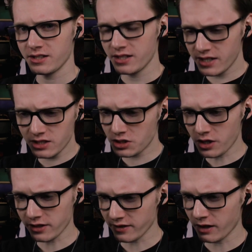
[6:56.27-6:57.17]
he
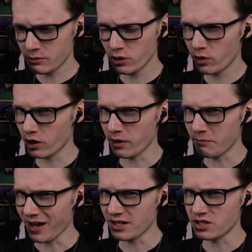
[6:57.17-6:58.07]
chalked that up to her
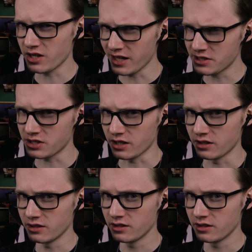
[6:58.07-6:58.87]
imagination